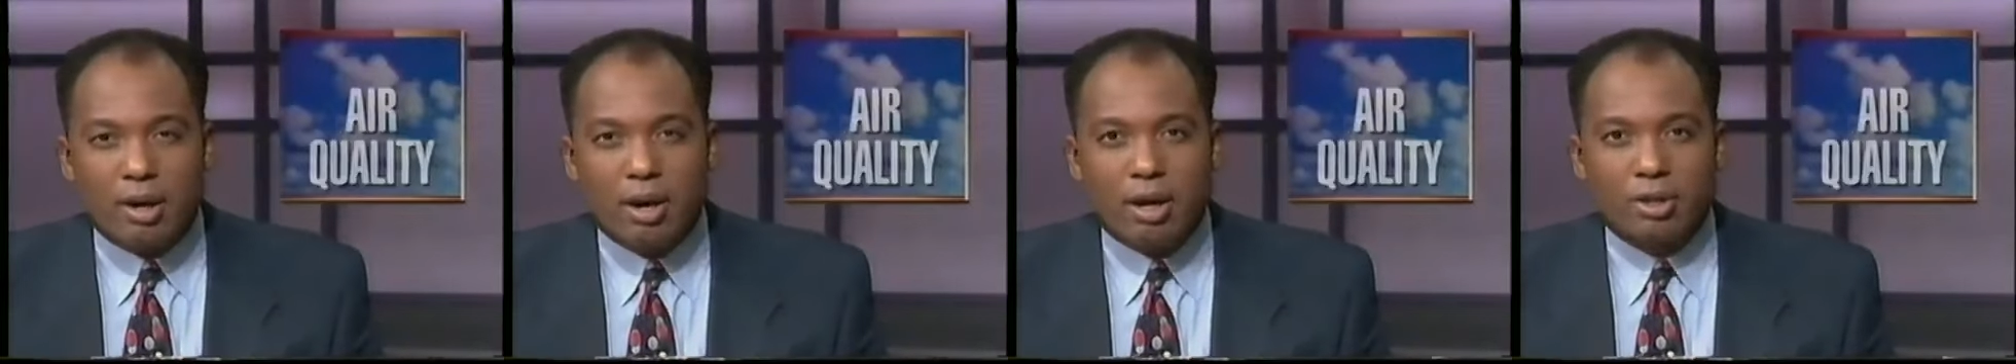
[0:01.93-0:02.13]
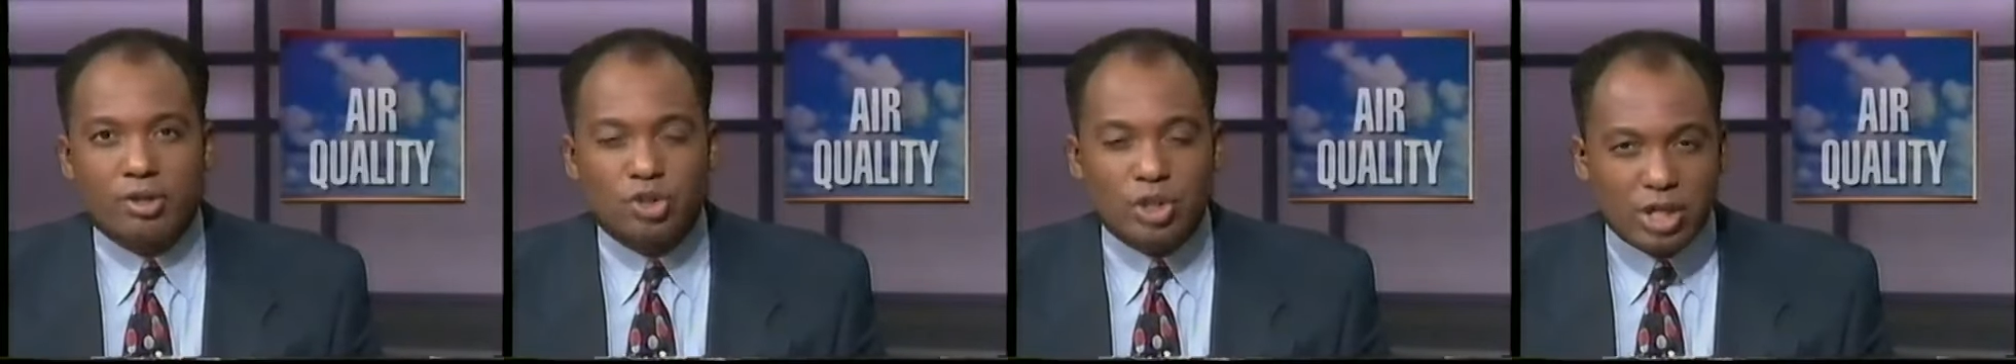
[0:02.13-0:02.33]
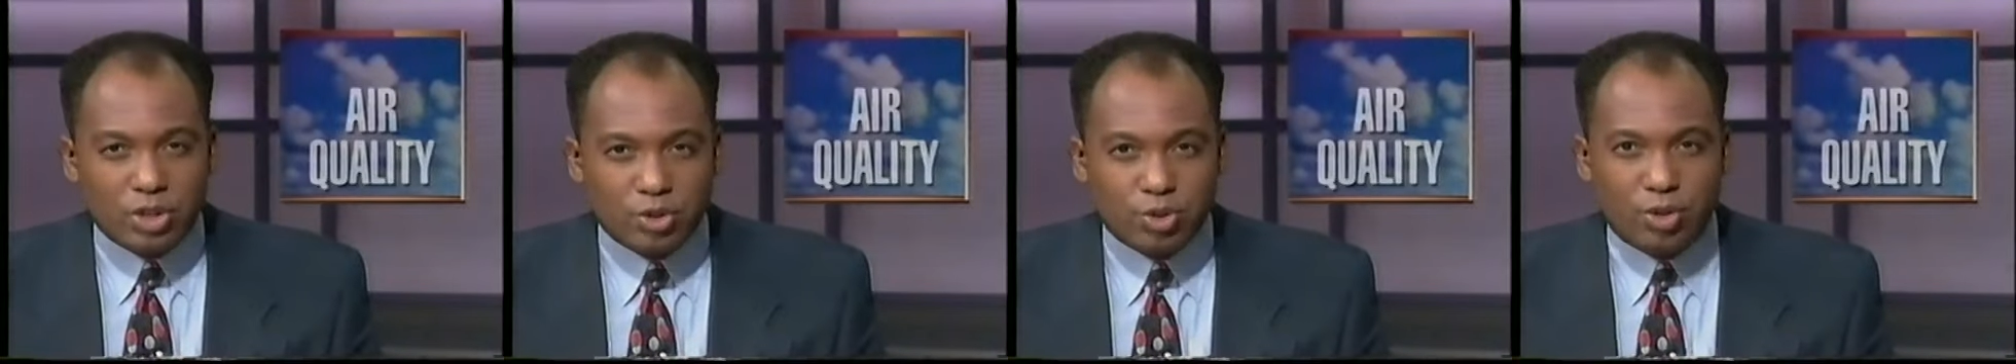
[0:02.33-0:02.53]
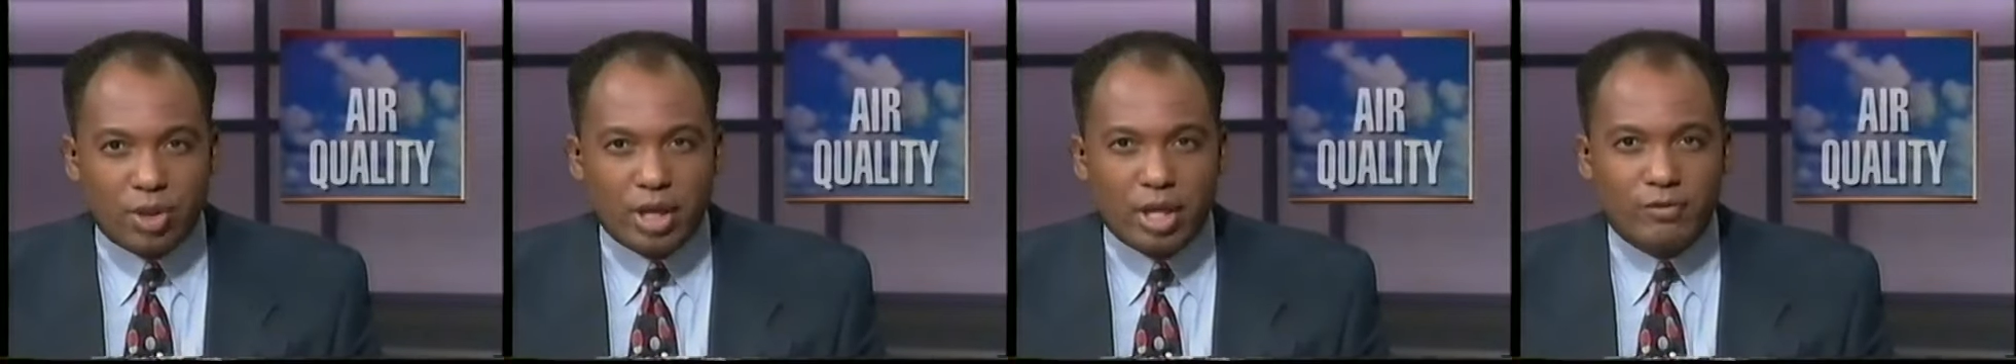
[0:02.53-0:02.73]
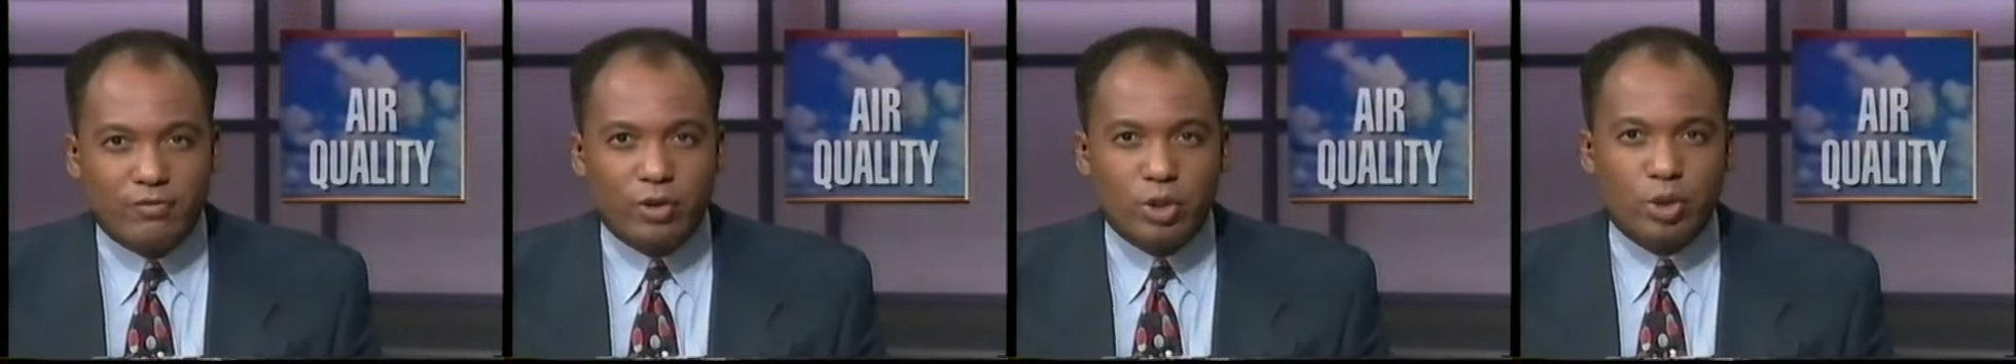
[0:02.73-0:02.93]
On
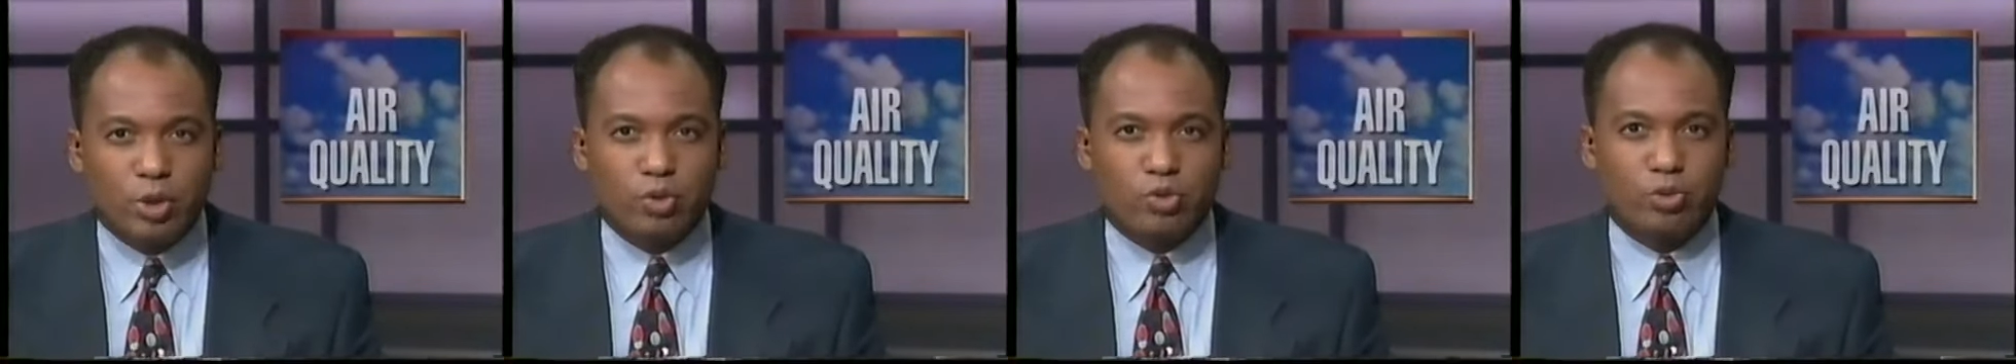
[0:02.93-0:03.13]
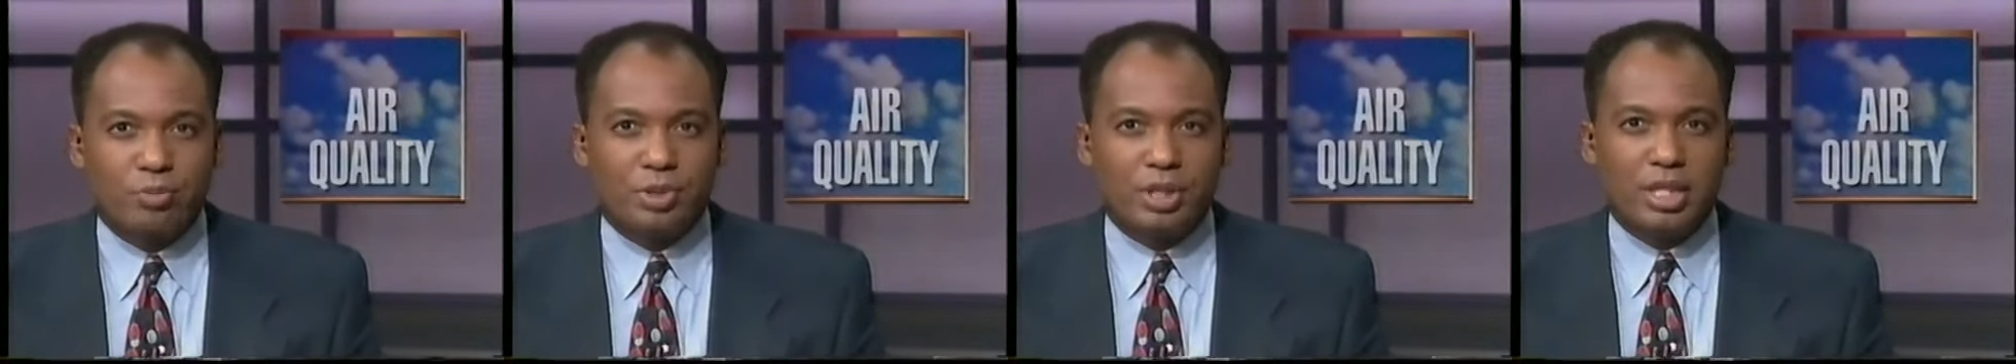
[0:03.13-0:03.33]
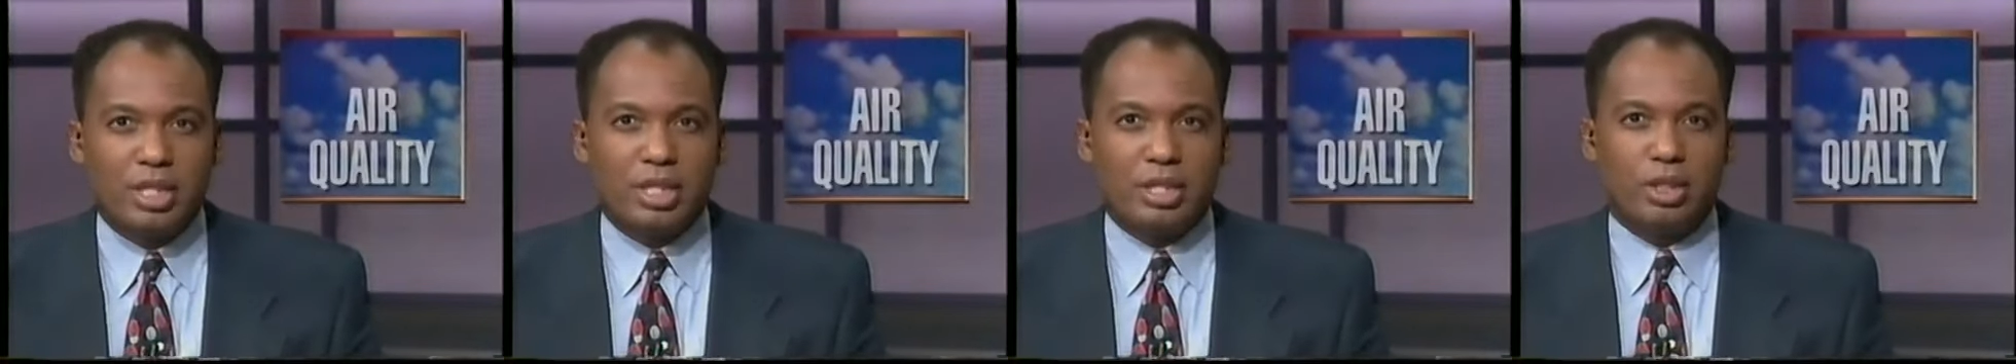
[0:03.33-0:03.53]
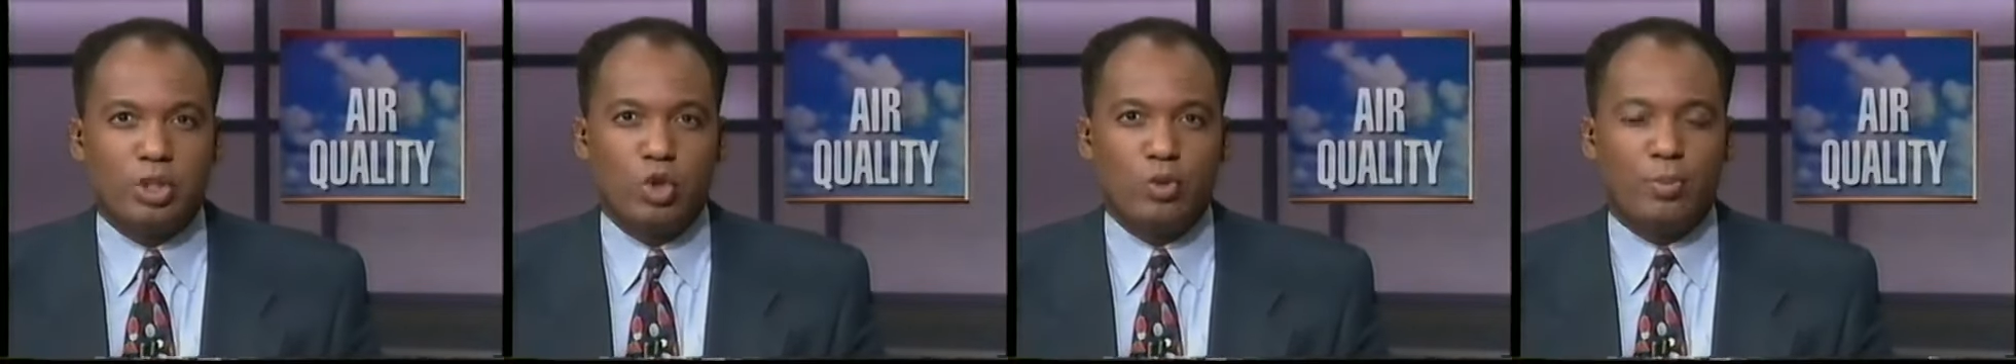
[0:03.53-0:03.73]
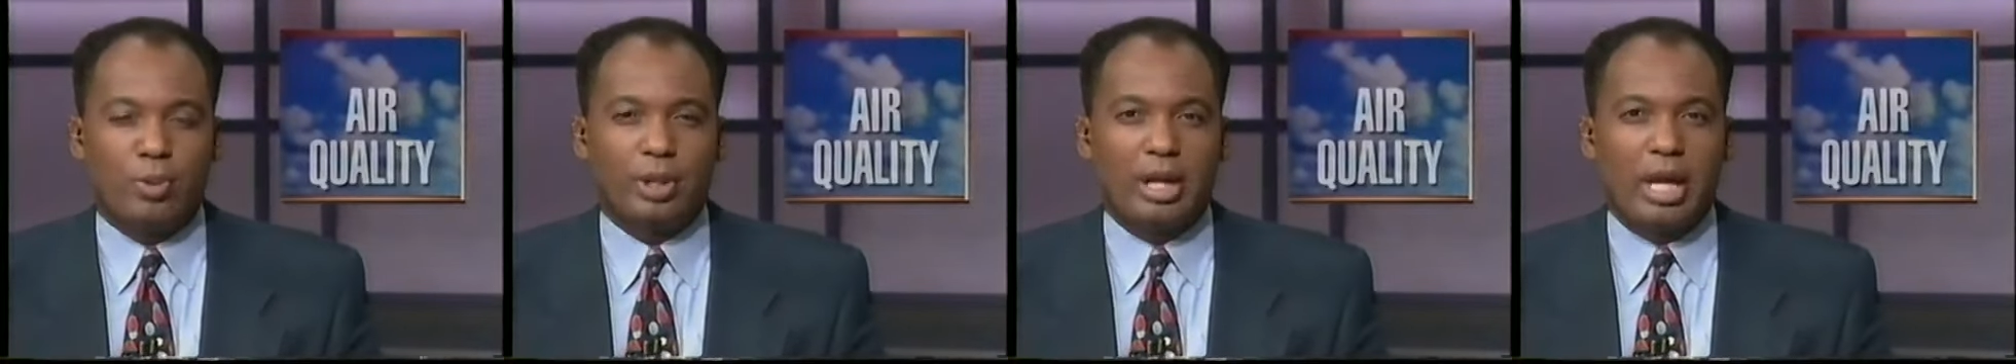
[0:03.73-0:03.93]
yesterday, officials from
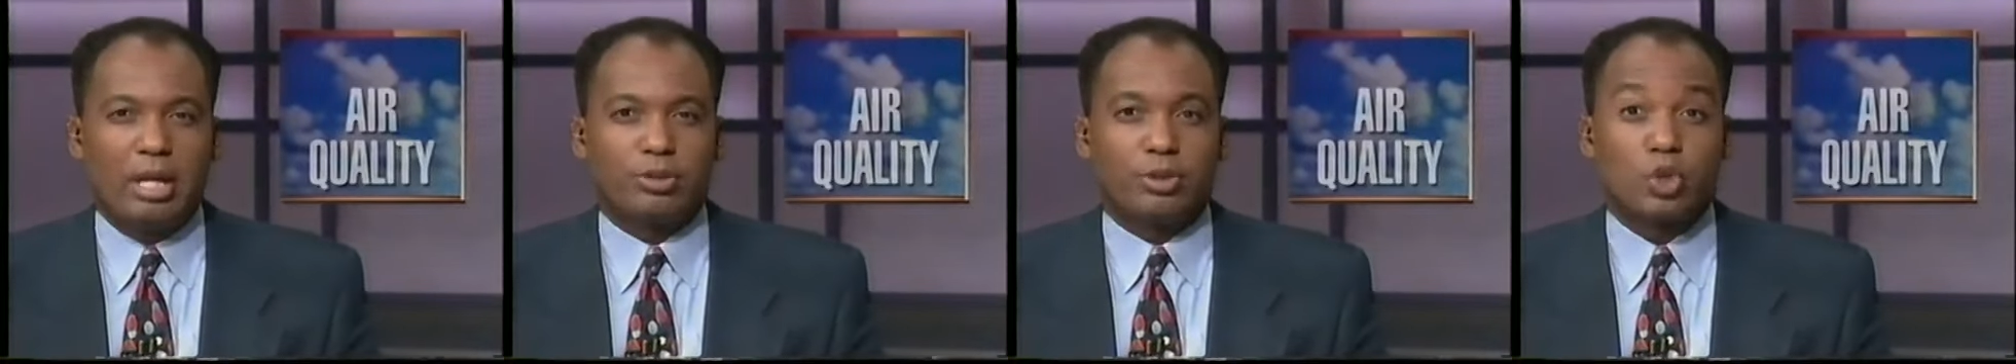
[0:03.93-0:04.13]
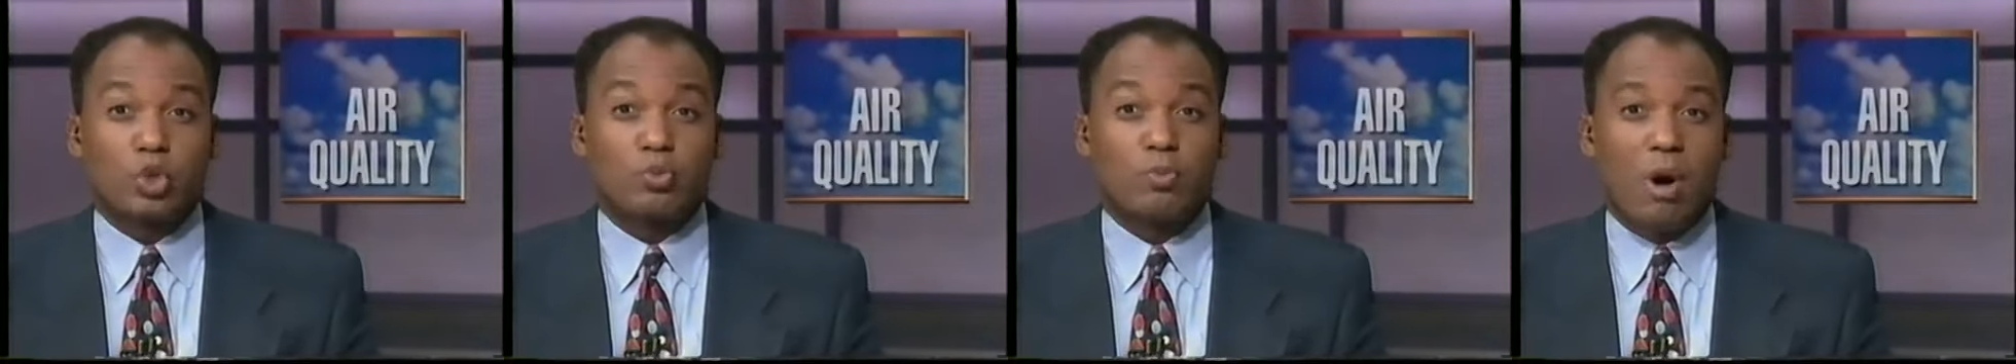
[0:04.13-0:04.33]
DEQ put out the